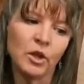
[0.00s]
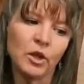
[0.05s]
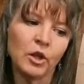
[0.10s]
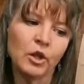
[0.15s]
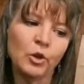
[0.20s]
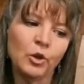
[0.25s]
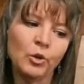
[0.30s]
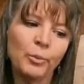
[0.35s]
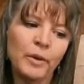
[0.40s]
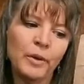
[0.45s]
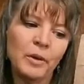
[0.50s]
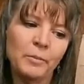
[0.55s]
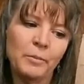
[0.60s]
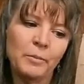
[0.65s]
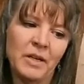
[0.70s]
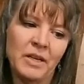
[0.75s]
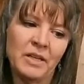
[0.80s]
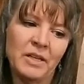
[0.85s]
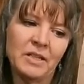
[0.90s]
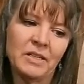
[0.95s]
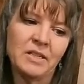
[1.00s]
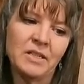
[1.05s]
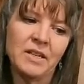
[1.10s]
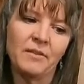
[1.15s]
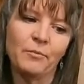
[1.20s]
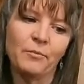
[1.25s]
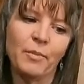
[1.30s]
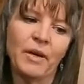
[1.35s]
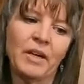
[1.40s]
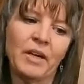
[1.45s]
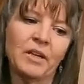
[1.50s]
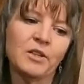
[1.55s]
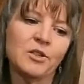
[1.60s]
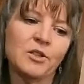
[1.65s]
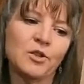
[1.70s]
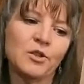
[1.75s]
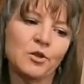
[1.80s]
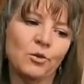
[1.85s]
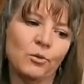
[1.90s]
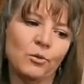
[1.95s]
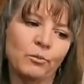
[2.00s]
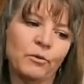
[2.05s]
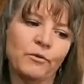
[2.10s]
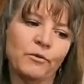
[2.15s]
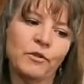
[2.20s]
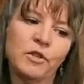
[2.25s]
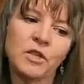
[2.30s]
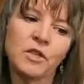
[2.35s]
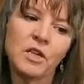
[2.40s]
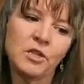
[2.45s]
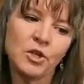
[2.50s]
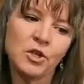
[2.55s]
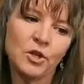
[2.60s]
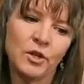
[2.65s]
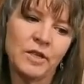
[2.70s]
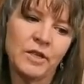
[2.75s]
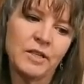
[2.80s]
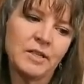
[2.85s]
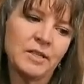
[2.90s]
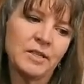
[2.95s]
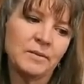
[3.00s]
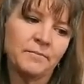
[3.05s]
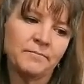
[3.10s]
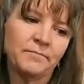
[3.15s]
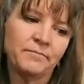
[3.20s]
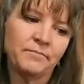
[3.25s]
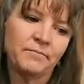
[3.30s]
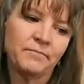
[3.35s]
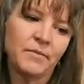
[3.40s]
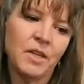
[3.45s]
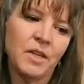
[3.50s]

lupin beans have been consumed for centuries.